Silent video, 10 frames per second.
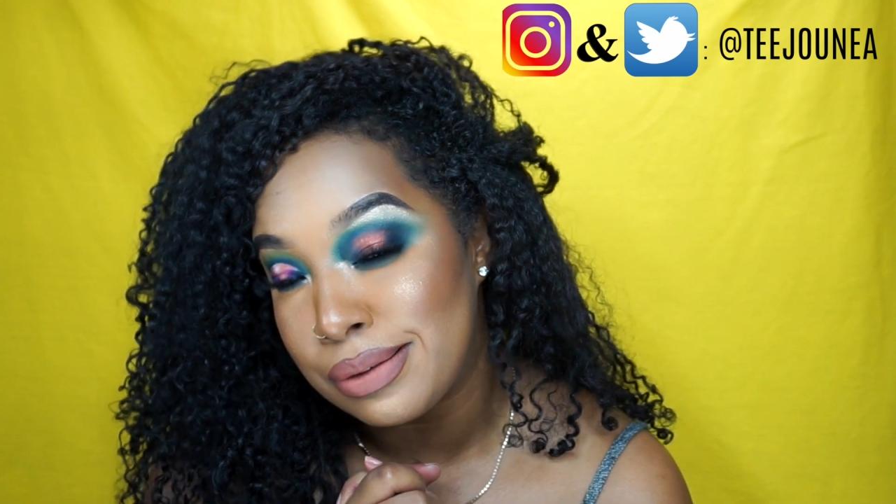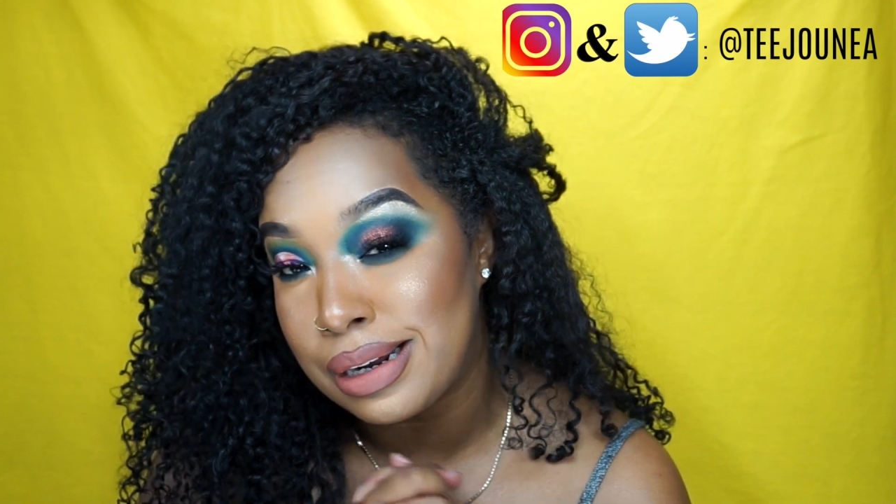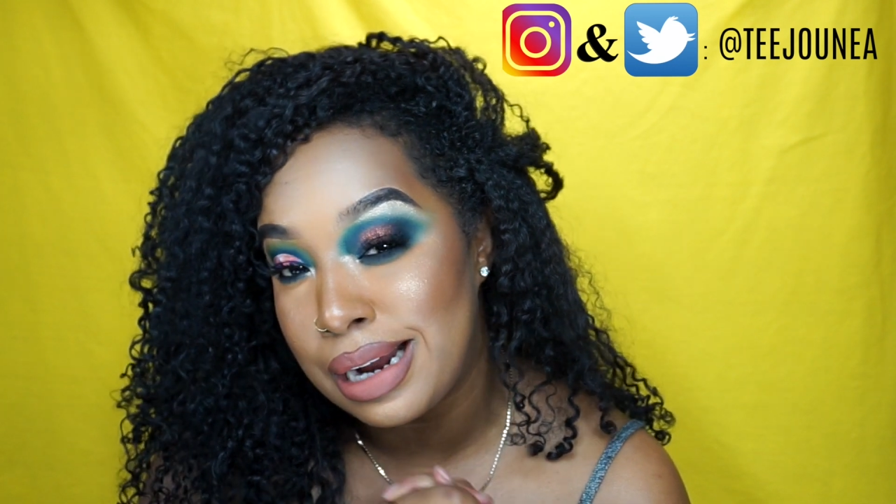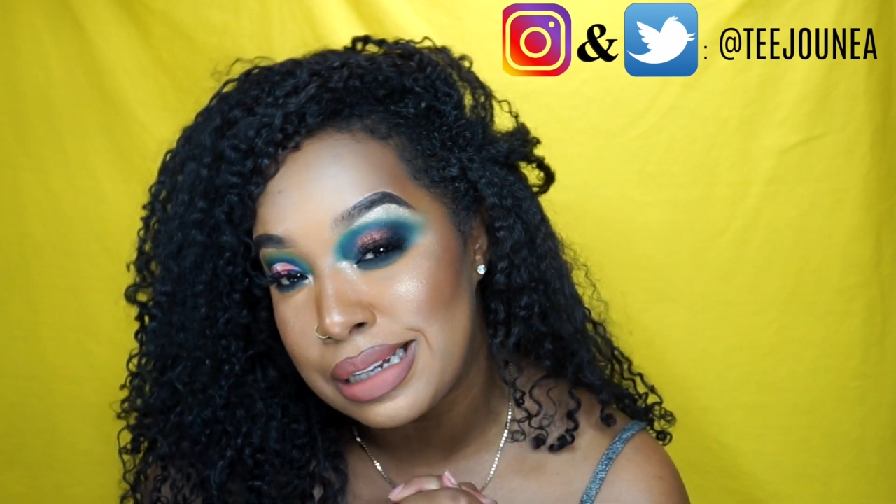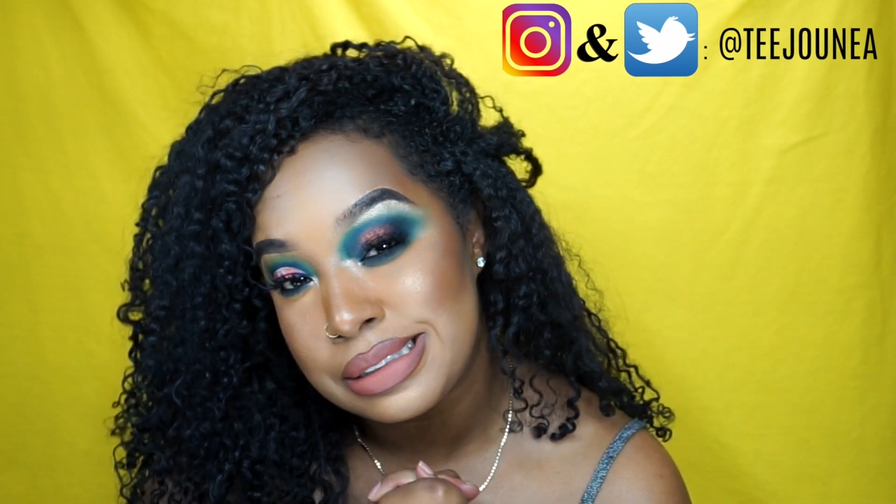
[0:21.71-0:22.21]
Well,
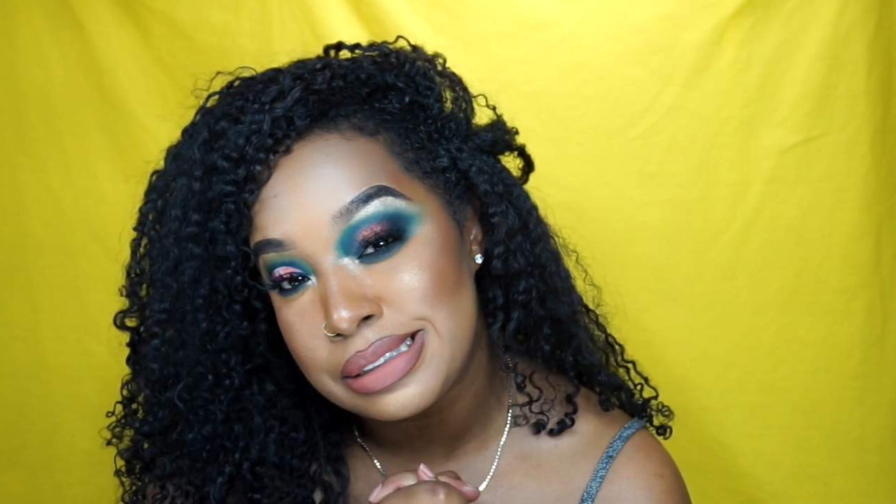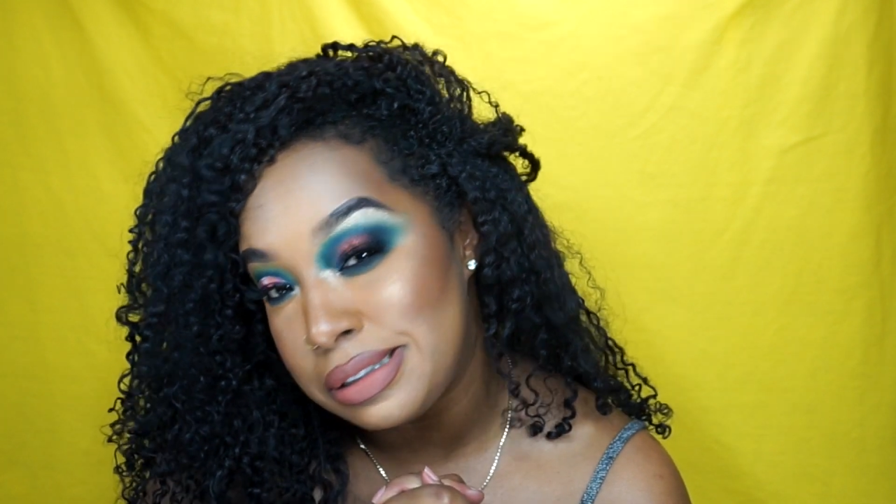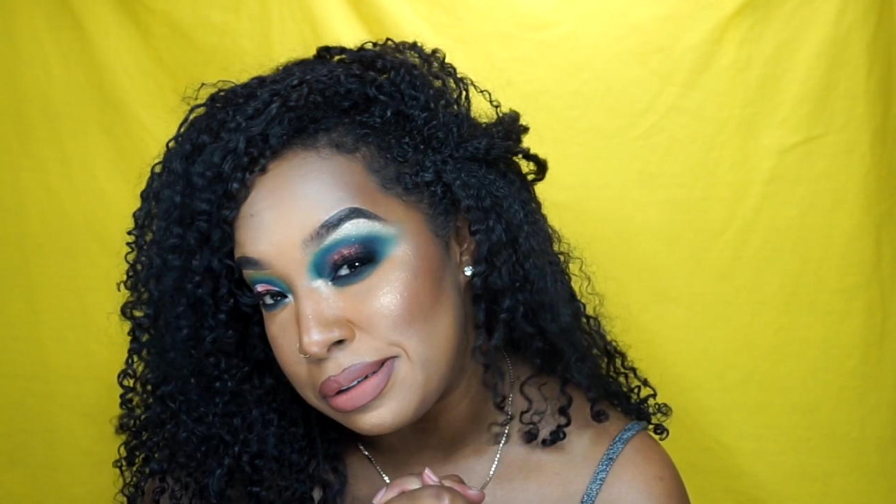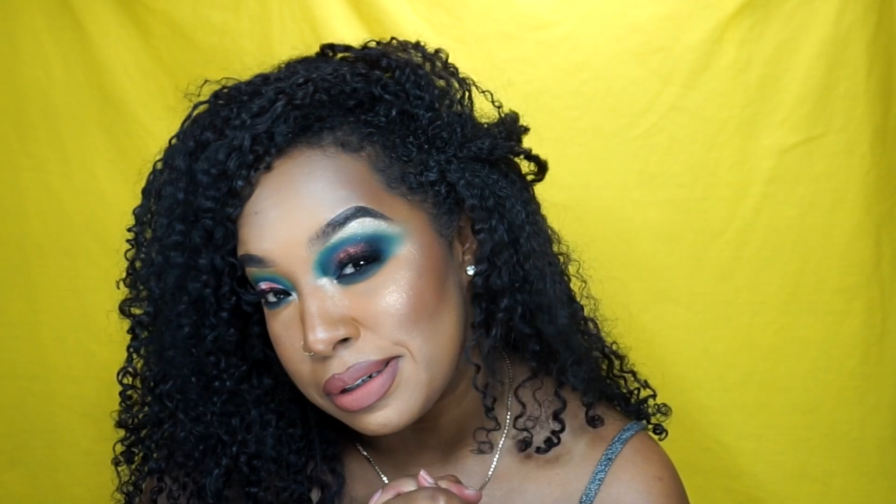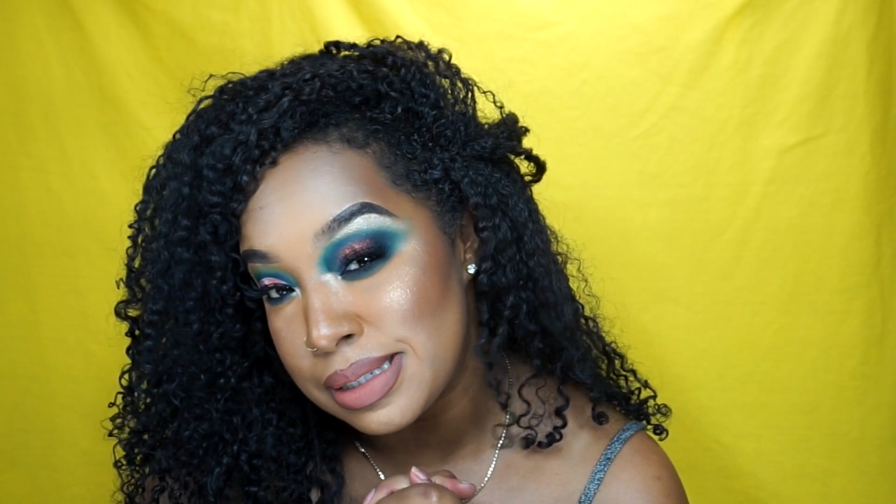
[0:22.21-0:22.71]
they're not
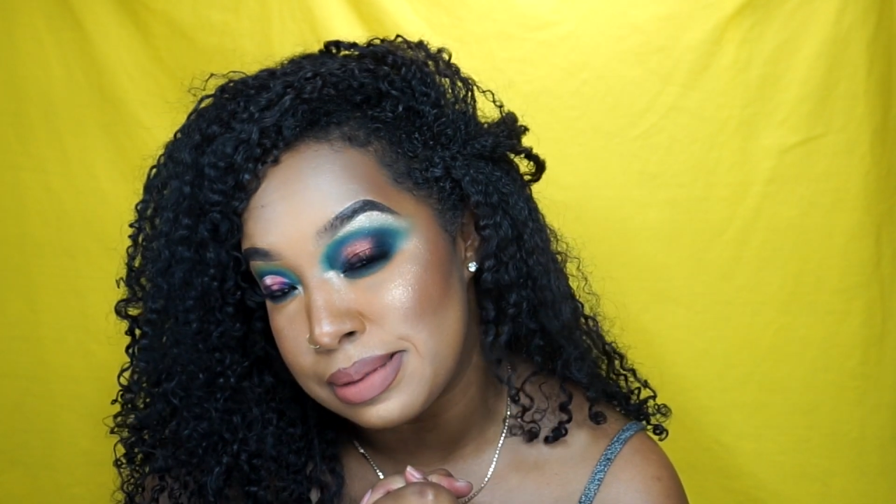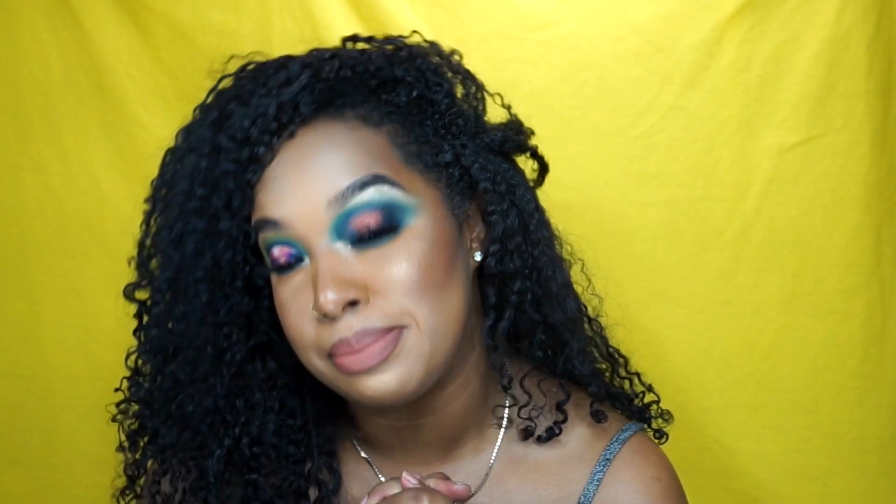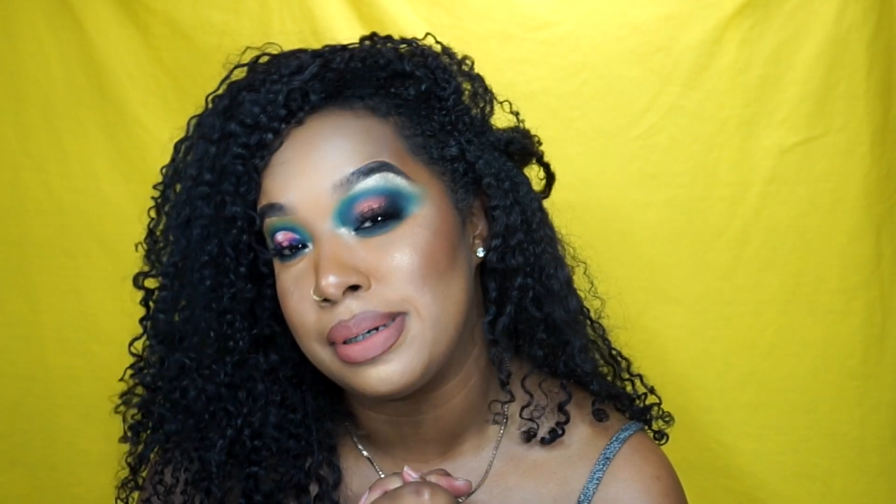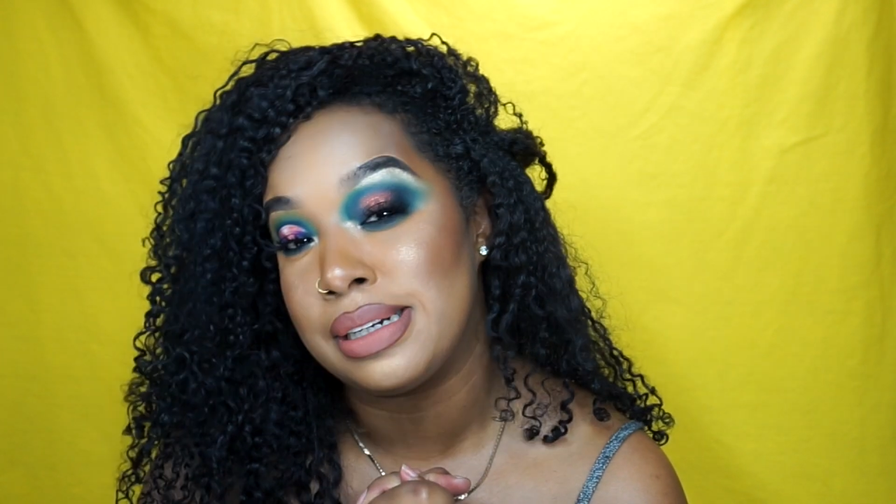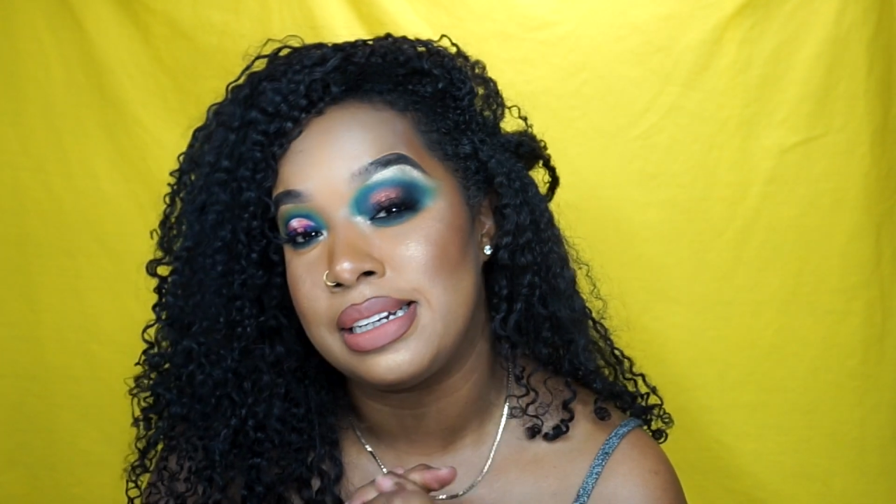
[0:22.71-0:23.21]
secrets,
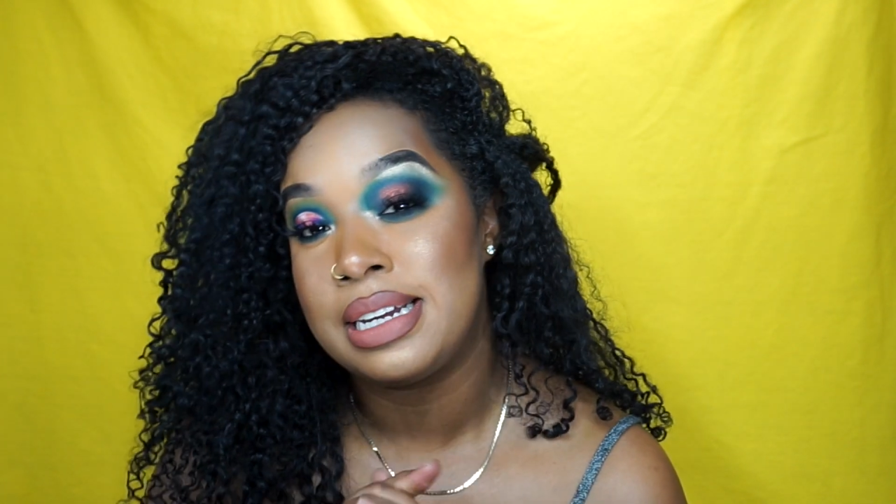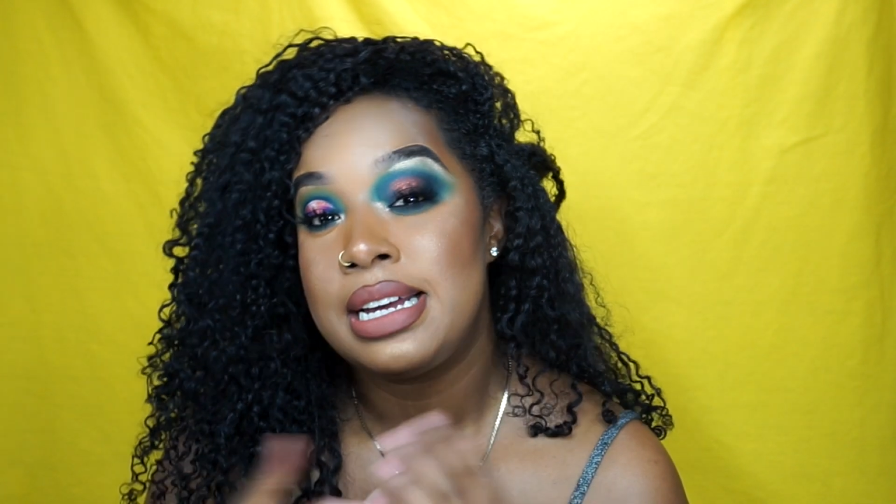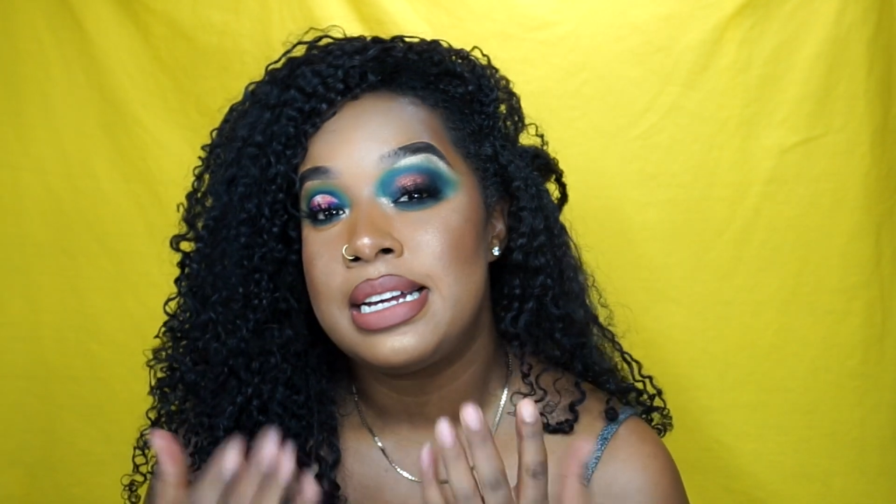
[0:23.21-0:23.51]
but